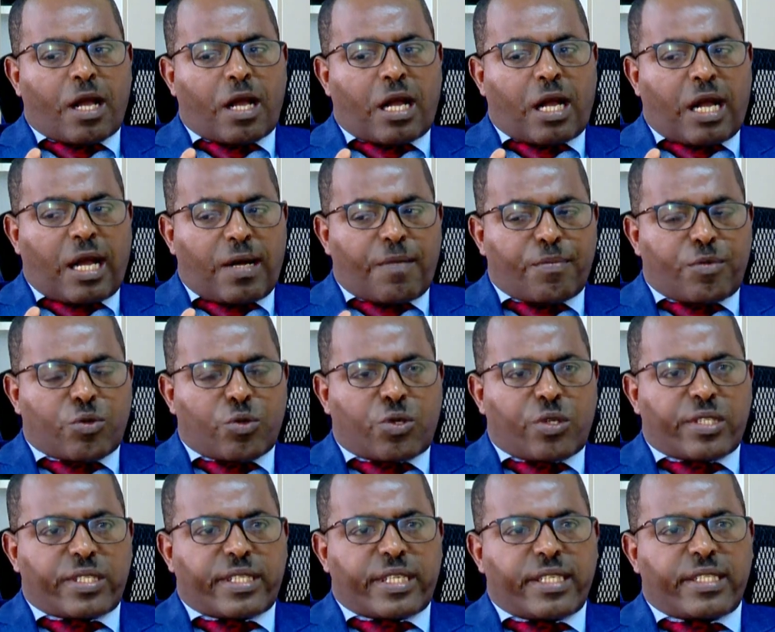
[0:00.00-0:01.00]
come to
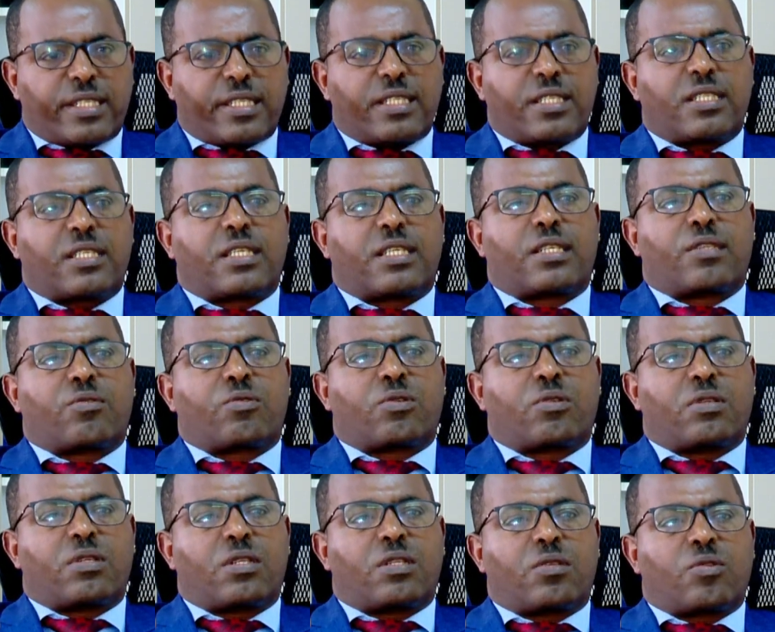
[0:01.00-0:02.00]
consensus,
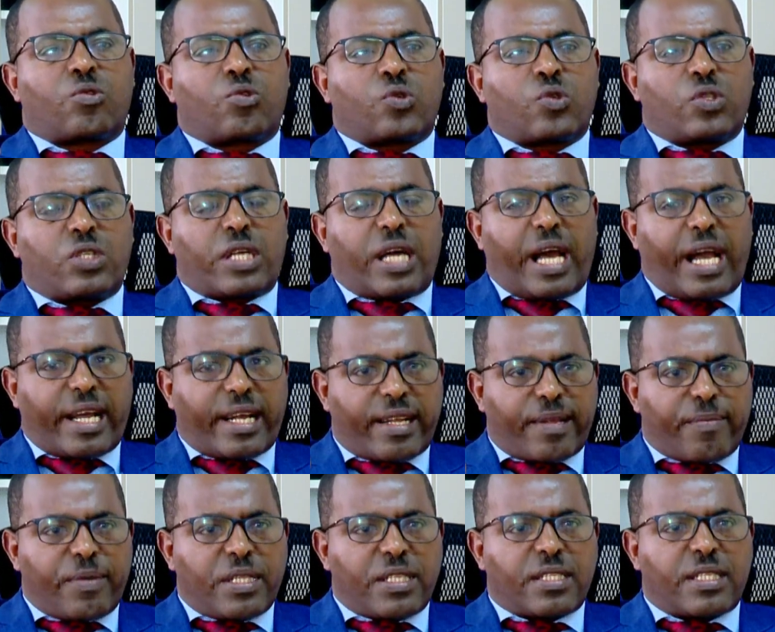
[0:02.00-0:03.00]
to the
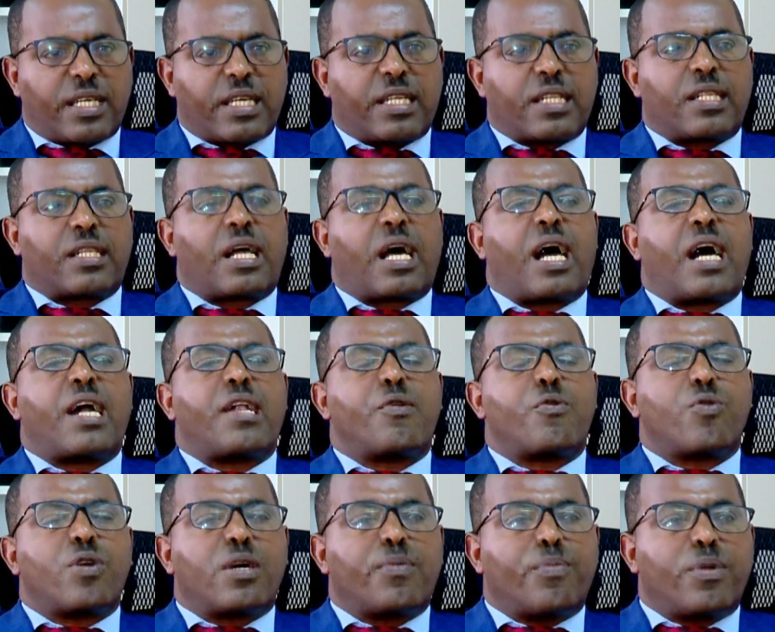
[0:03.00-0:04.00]
agreement that
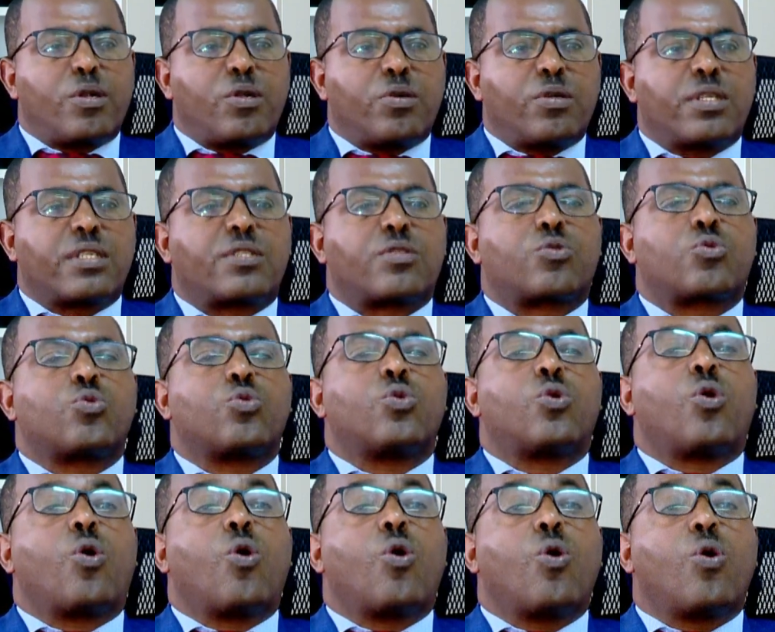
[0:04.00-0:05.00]
Adwa belongs to
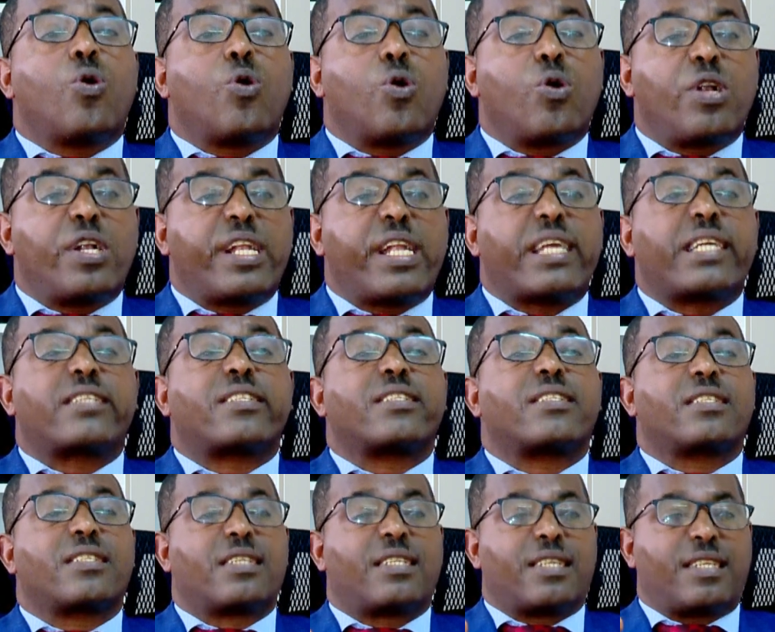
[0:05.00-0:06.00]
all
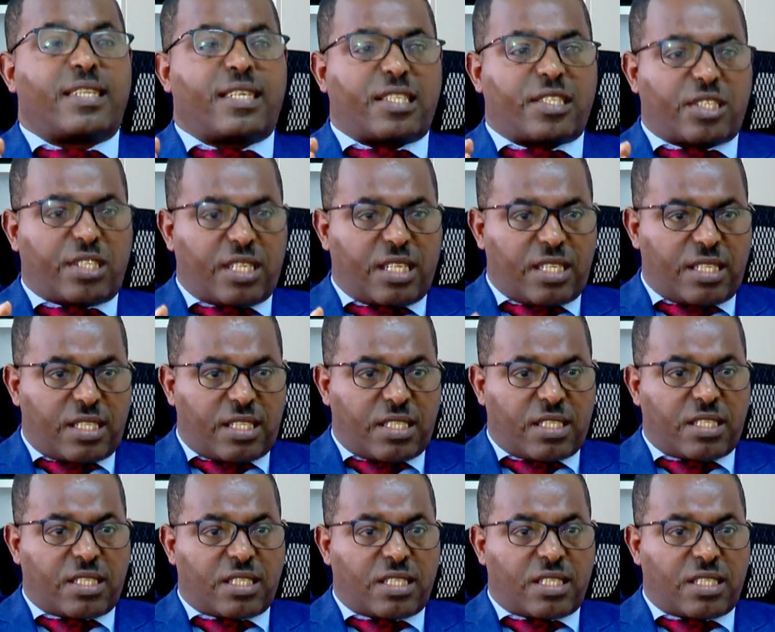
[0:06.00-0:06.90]
nations and nationalities.